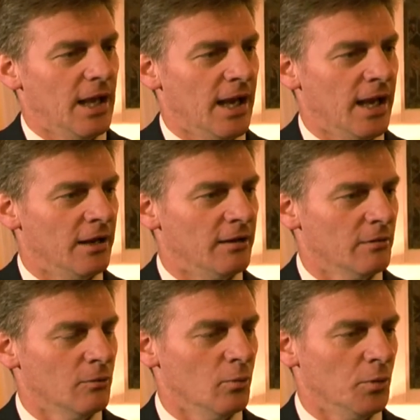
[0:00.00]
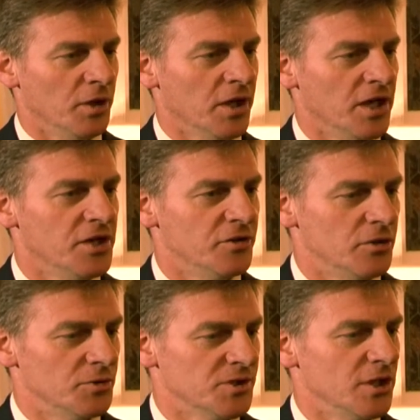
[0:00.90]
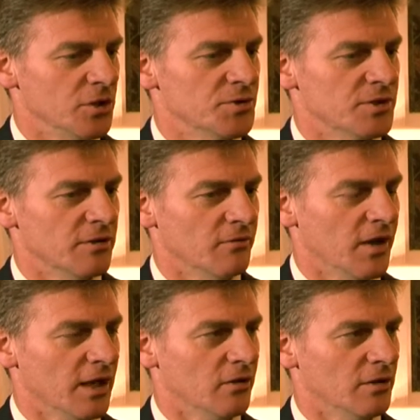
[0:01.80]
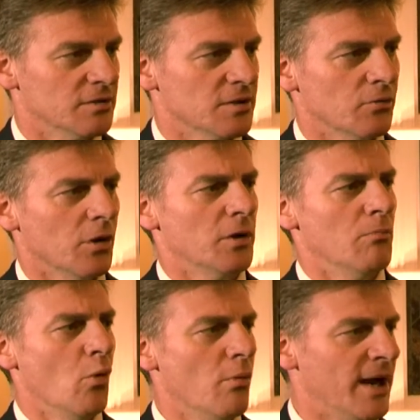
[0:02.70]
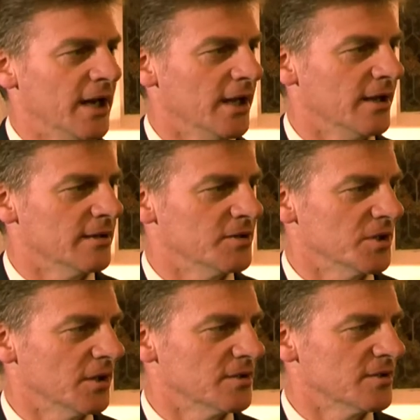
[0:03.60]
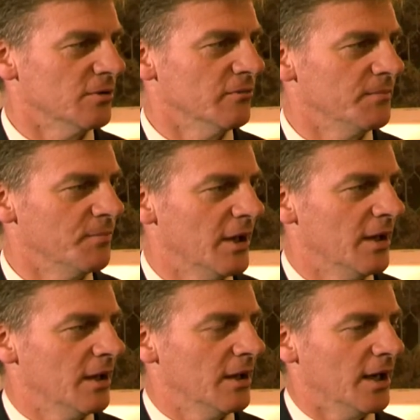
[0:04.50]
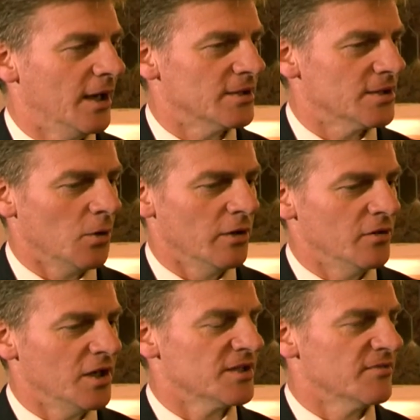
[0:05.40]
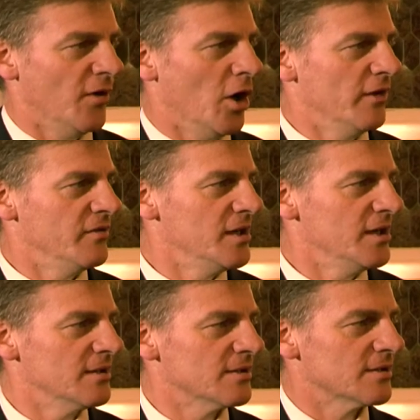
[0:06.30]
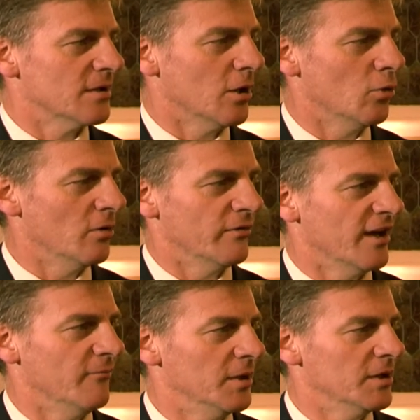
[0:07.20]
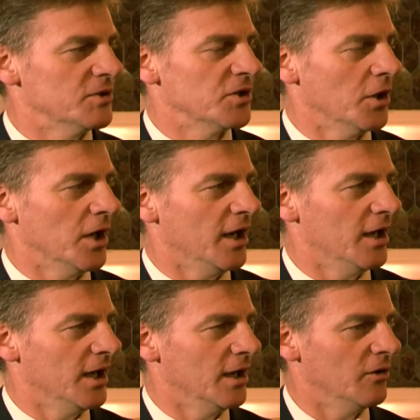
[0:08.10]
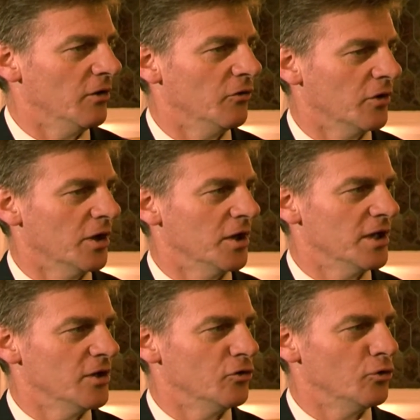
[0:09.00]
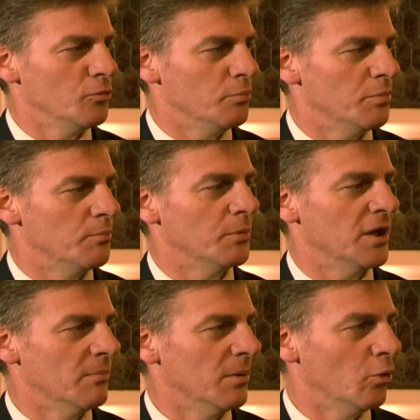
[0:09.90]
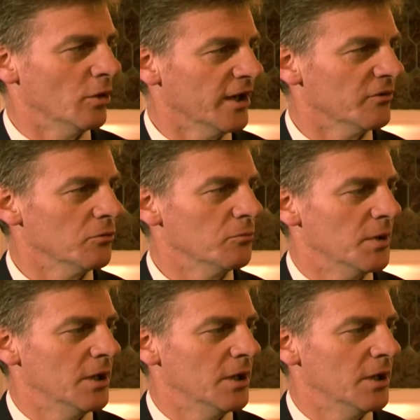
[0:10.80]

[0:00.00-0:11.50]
And what we need to do is get used to the fact that throwing more money at it isn't going to solve it. So over the next 5 years, the whole of government is going to need to get a bit more lateral,